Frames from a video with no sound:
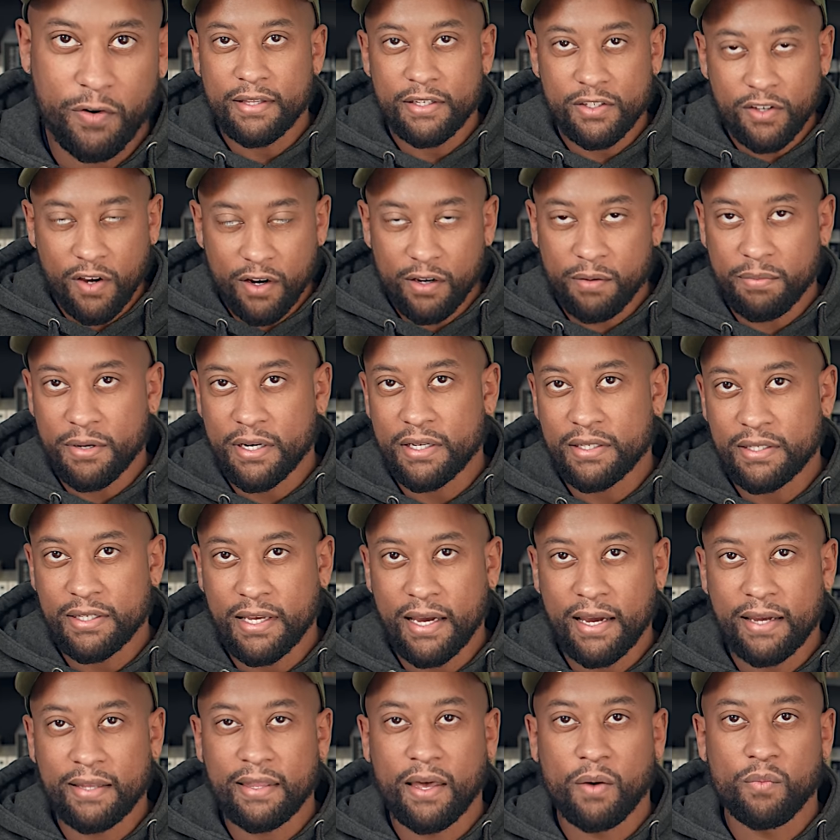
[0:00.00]
This argument is
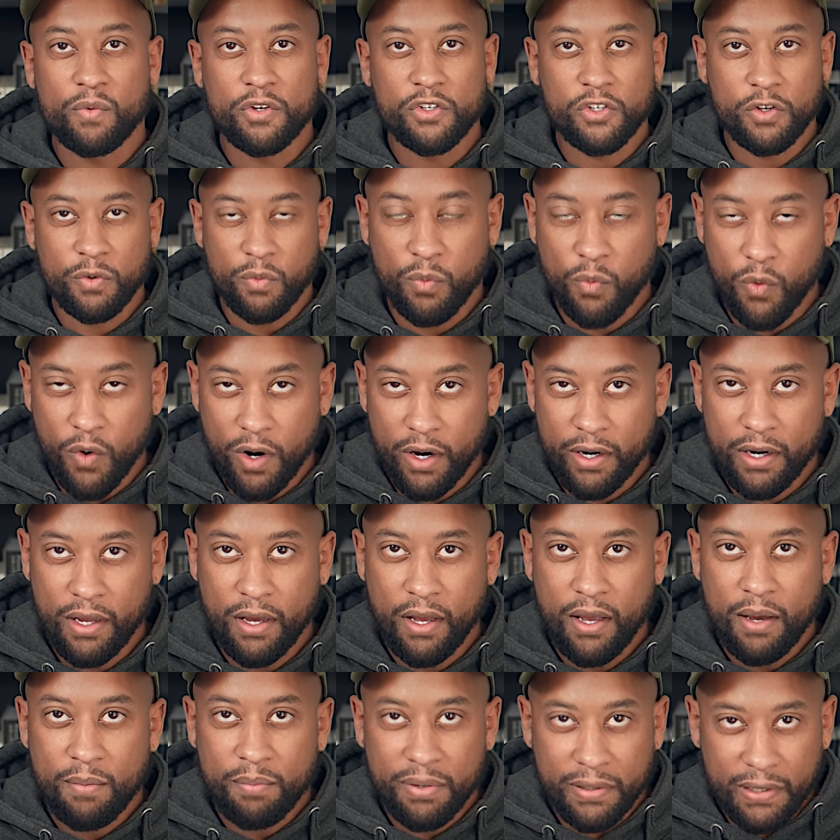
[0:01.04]
saying that we should one,
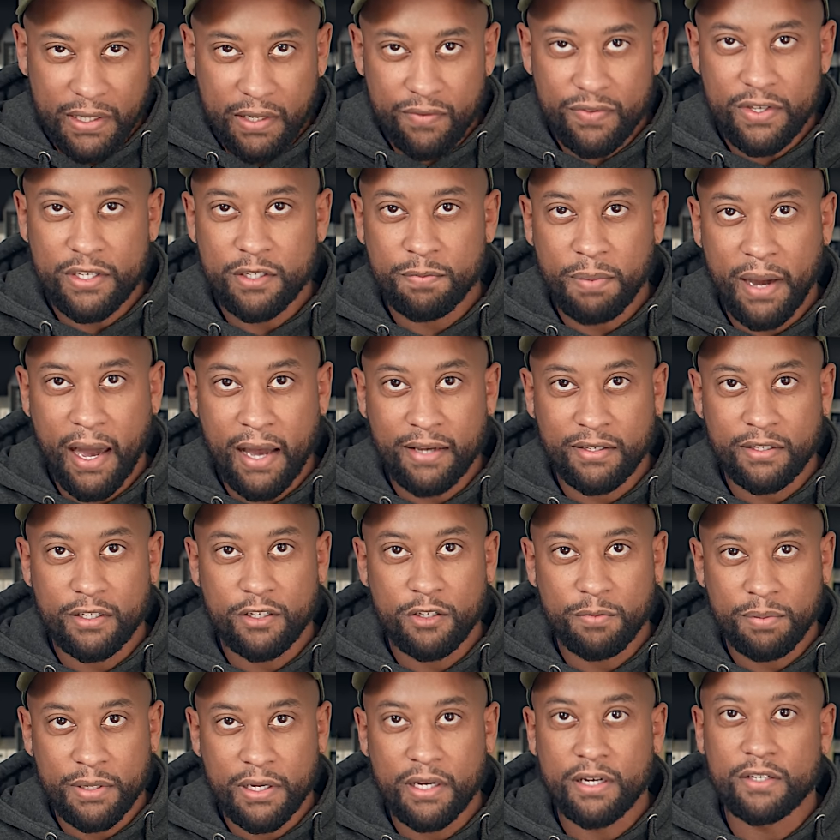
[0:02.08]
believe this
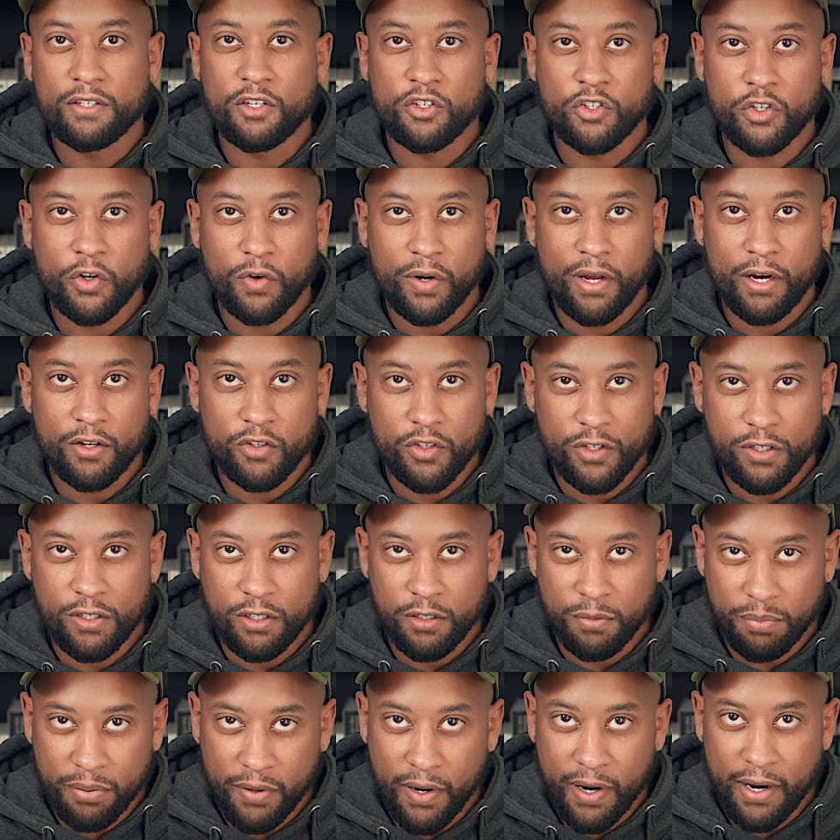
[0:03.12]
passage because it showed how
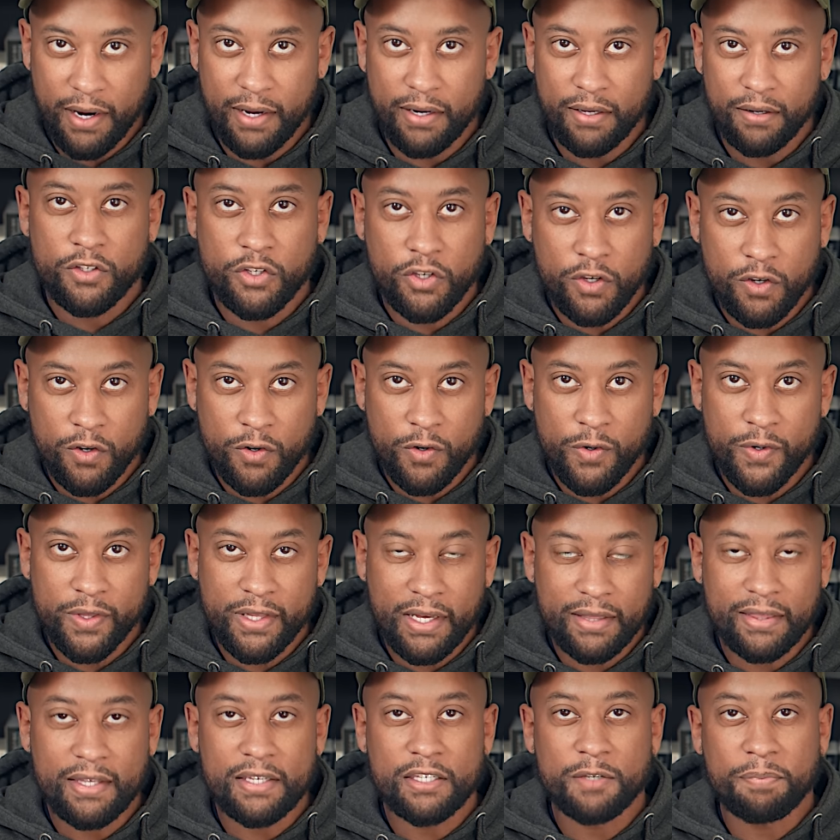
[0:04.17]
Jesus prayed, two,
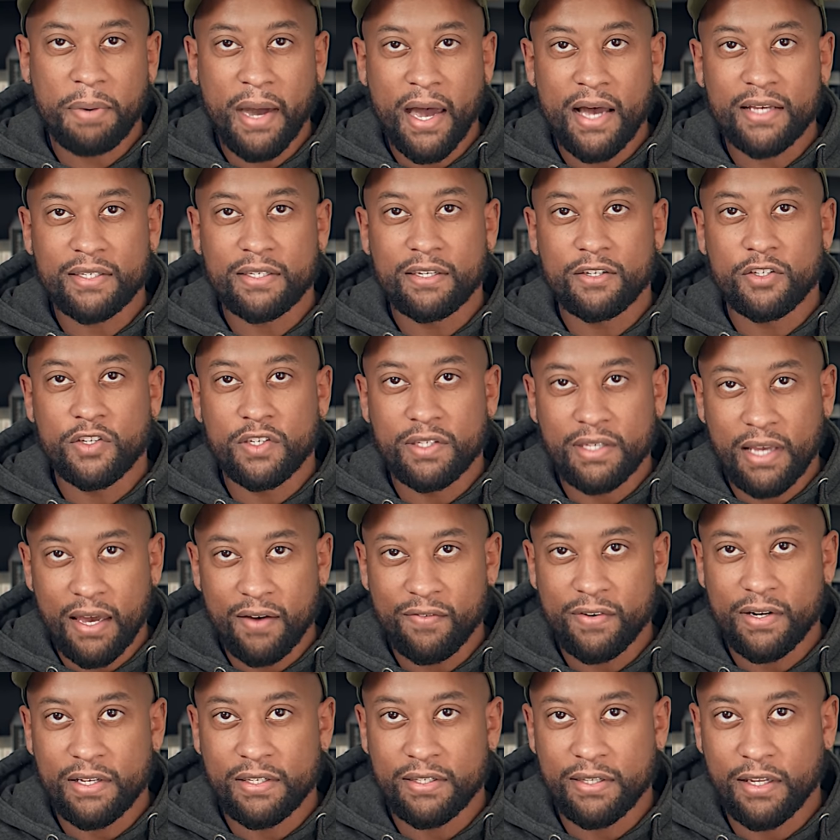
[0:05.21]
that this passage is
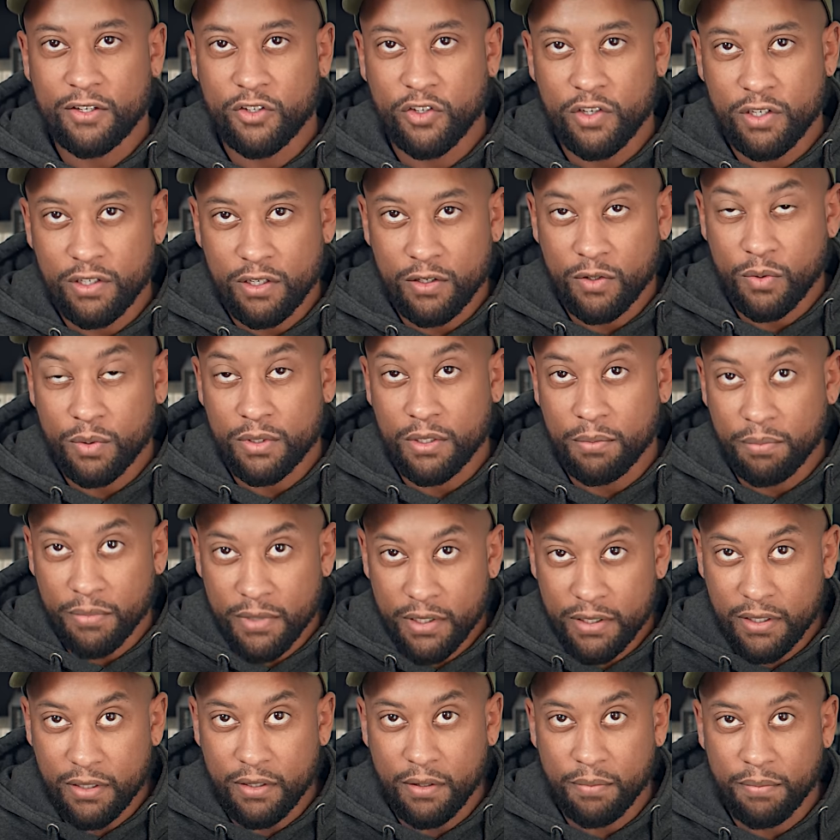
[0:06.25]
evidence that Jesus was a
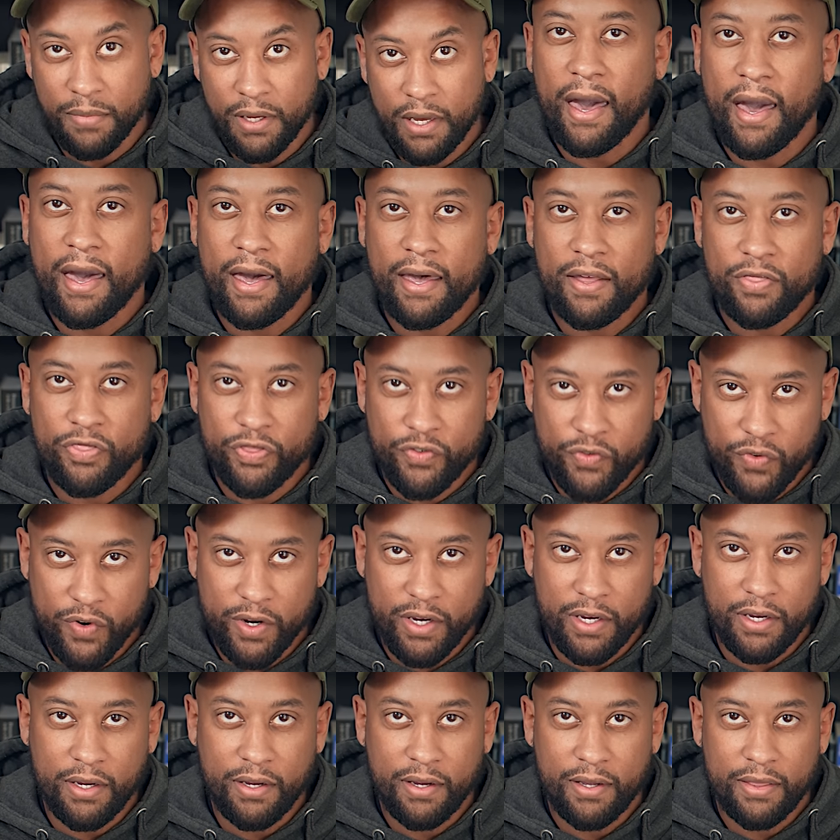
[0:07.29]
Muslim, and
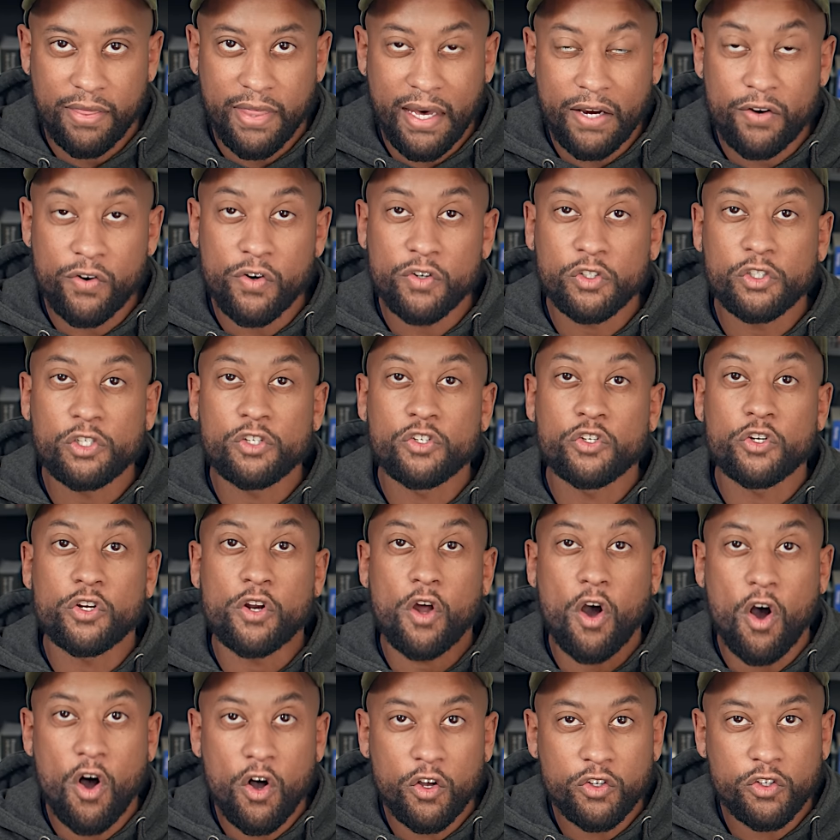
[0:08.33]
three, that Christians should
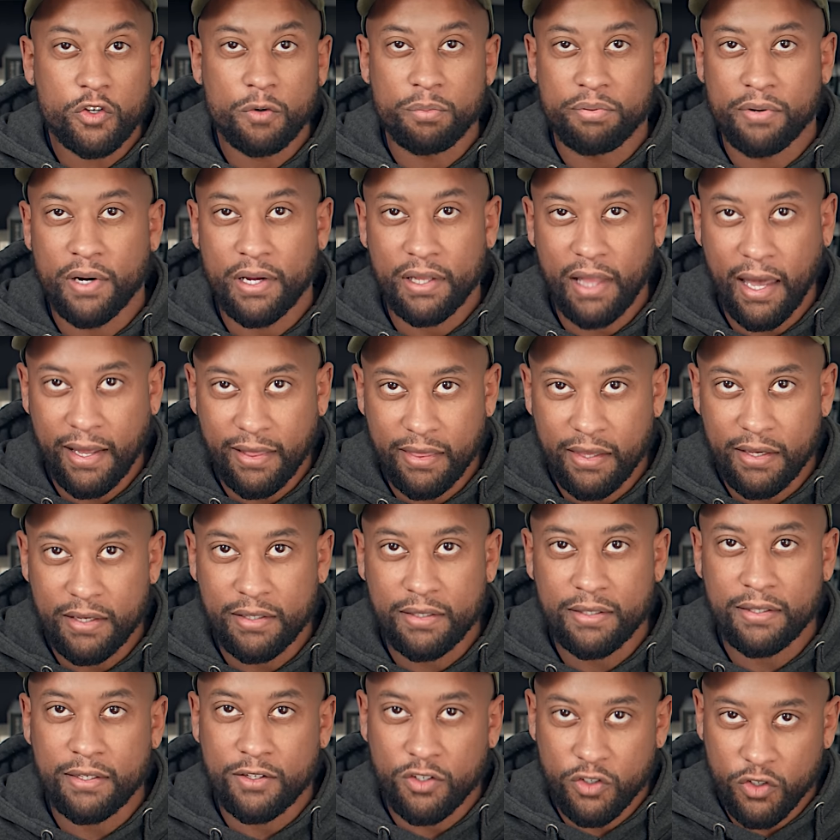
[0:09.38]
also pray like this
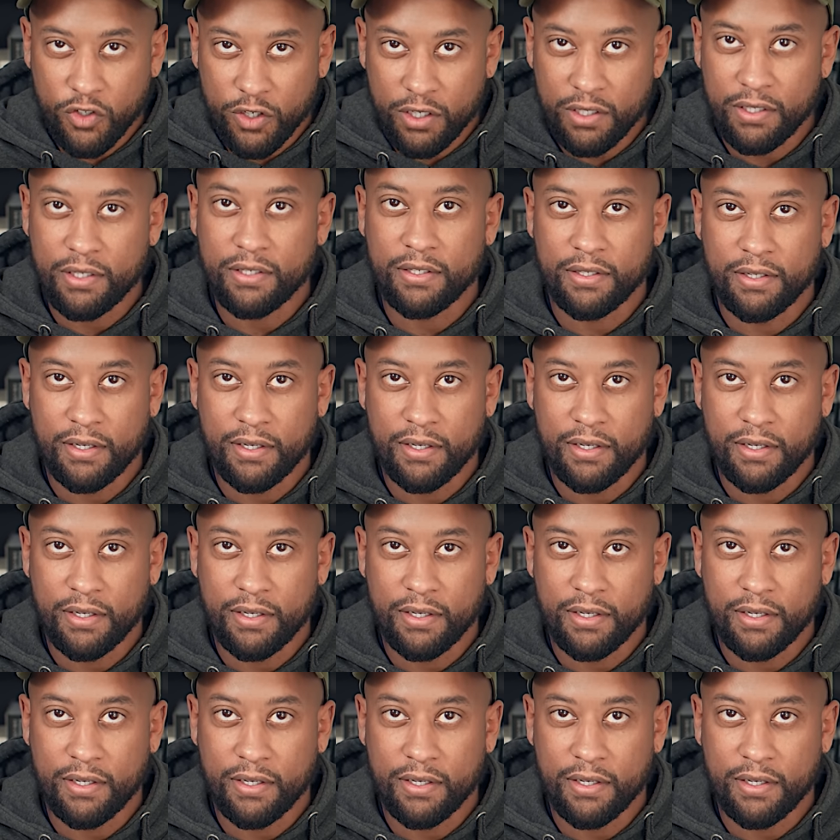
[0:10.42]
since Jesus